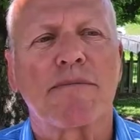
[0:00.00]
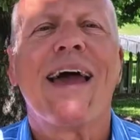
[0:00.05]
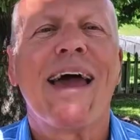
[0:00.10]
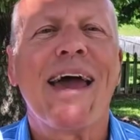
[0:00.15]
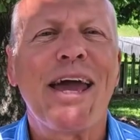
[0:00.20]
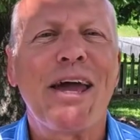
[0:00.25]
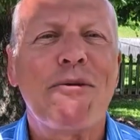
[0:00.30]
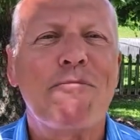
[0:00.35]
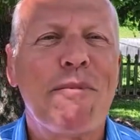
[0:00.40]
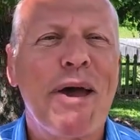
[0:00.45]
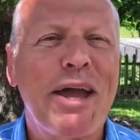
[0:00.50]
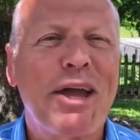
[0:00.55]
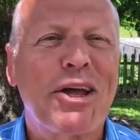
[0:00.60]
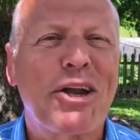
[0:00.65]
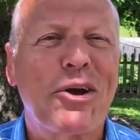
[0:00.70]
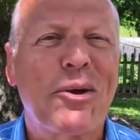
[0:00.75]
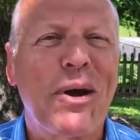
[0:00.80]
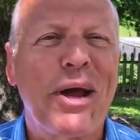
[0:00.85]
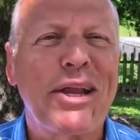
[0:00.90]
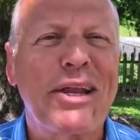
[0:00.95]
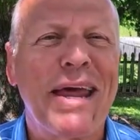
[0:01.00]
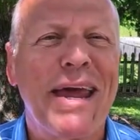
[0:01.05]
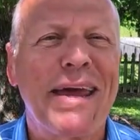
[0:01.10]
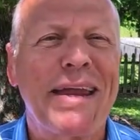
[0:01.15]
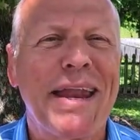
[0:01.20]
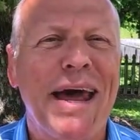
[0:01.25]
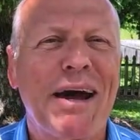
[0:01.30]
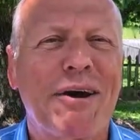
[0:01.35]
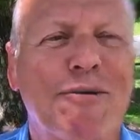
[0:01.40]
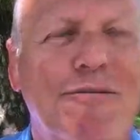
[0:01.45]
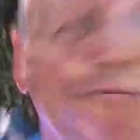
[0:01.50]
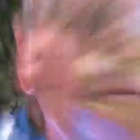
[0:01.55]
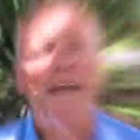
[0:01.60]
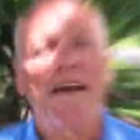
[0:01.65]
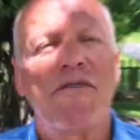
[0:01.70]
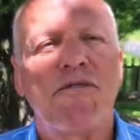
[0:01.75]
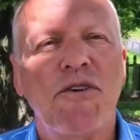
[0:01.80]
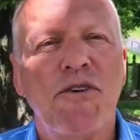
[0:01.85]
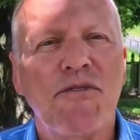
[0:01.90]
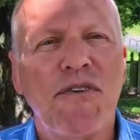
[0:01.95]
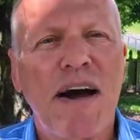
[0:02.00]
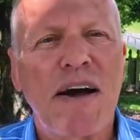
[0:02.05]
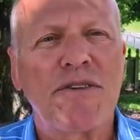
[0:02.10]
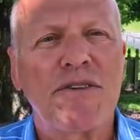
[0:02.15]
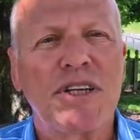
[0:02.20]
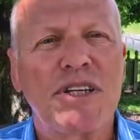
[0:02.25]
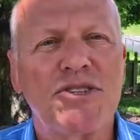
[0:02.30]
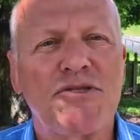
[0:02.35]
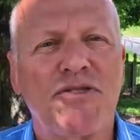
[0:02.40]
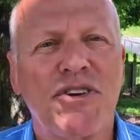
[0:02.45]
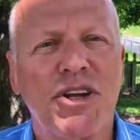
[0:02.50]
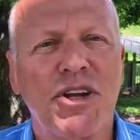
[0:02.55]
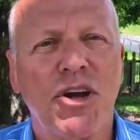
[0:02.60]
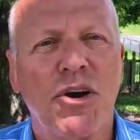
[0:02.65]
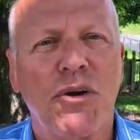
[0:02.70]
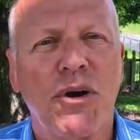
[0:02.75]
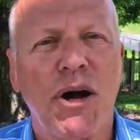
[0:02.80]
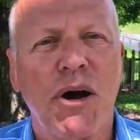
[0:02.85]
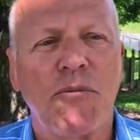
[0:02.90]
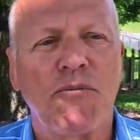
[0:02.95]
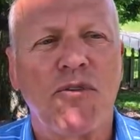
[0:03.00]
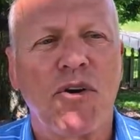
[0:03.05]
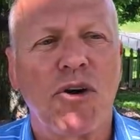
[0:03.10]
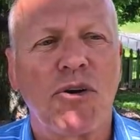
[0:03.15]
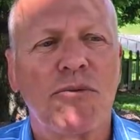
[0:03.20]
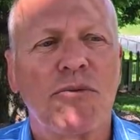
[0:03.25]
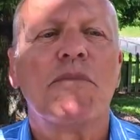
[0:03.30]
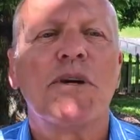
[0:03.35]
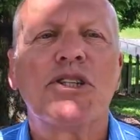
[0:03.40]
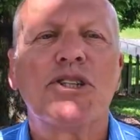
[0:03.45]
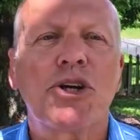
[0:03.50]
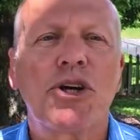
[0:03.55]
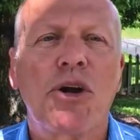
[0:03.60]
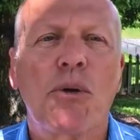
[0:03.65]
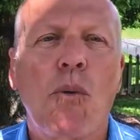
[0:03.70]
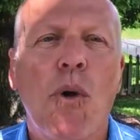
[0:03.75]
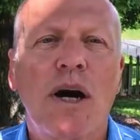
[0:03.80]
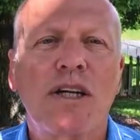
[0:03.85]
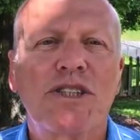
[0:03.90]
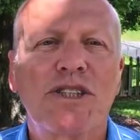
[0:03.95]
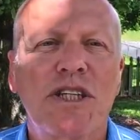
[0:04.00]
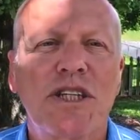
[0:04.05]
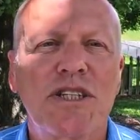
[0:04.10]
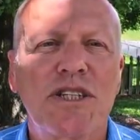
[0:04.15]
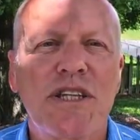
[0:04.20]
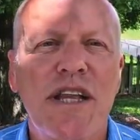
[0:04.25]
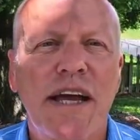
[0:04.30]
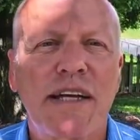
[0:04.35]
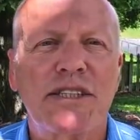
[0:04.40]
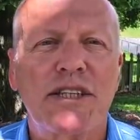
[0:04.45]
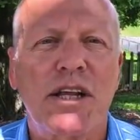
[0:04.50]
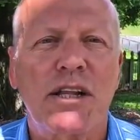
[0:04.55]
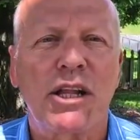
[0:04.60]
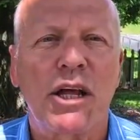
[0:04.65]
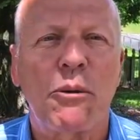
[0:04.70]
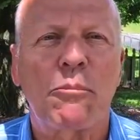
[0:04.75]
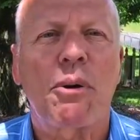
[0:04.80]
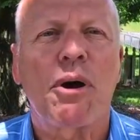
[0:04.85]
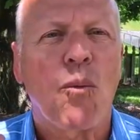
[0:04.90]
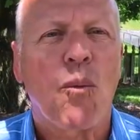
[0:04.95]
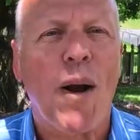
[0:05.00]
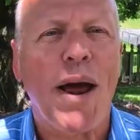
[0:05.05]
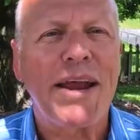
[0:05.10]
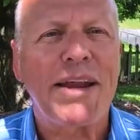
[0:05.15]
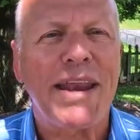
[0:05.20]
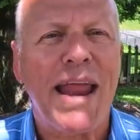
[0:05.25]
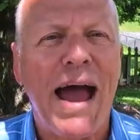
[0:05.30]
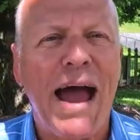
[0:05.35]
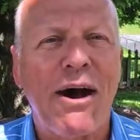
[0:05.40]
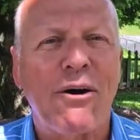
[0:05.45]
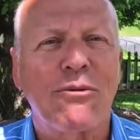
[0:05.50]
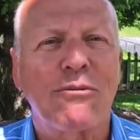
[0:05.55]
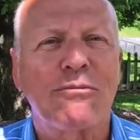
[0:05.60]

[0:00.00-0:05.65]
Hey, make it a great day now. And if you found this video helpful, be sure to watch this next clip right now.